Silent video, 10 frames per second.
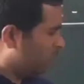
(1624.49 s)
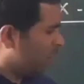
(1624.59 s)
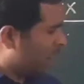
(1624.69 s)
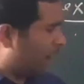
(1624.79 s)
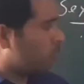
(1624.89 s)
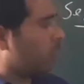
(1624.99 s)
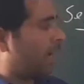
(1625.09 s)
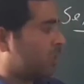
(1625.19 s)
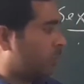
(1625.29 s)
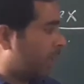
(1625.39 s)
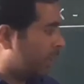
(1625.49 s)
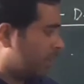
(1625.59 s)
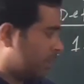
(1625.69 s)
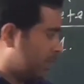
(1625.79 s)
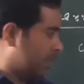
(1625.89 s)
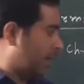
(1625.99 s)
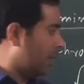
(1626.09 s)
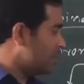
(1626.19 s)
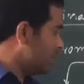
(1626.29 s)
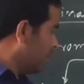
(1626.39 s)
will have to explain in details